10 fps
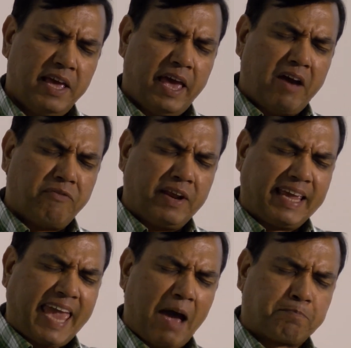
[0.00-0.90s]
Every
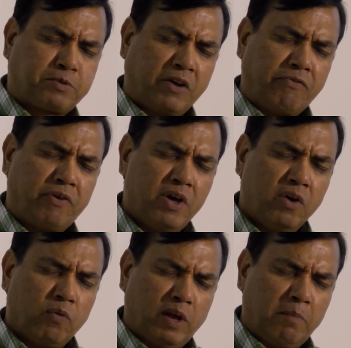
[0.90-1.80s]
captive
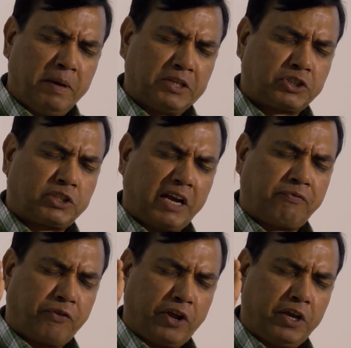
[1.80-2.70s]
will be set
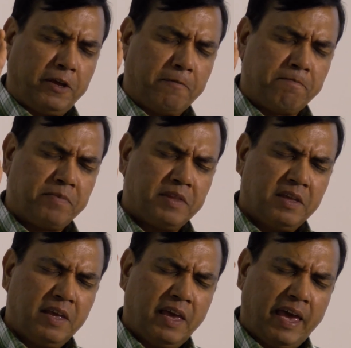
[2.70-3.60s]
free.
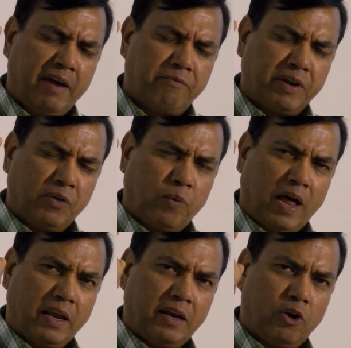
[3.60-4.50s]

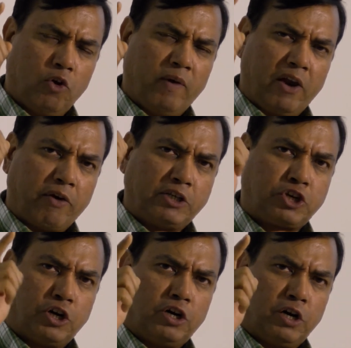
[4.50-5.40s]
Everyone will
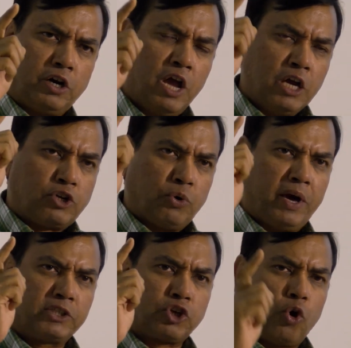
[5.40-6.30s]
return to
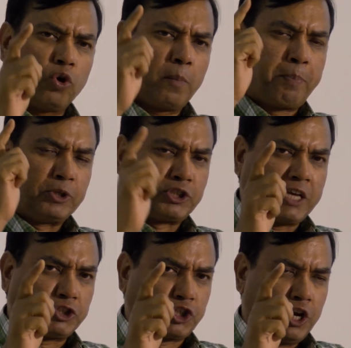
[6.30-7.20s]
his own
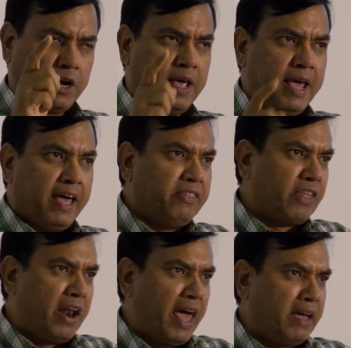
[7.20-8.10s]
possession in
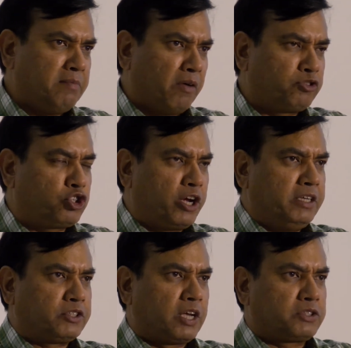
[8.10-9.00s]
the name of
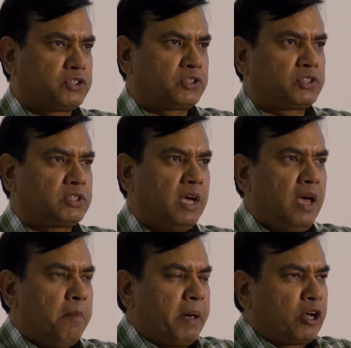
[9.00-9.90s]
Jesus
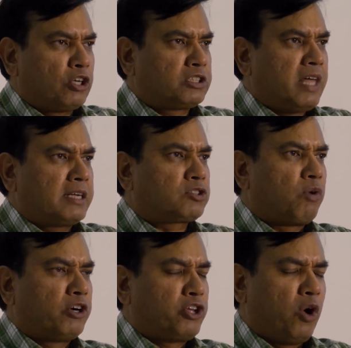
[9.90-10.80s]
because that's
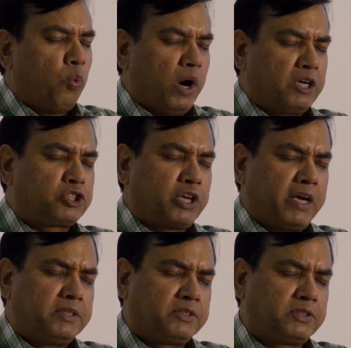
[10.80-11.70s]
what your word
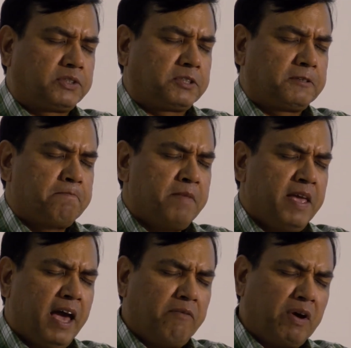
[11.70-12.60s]
says.
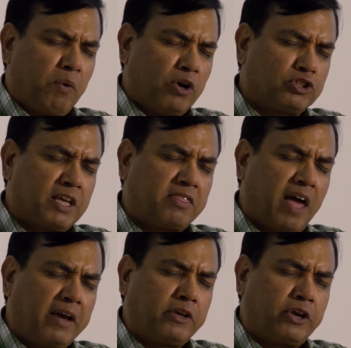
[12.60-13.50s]
And we want to say
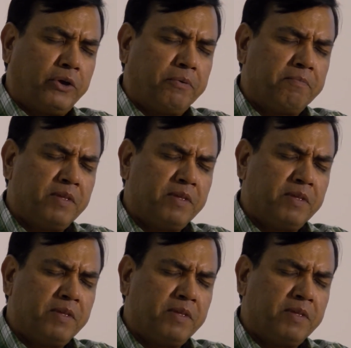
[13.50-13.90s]
thank you.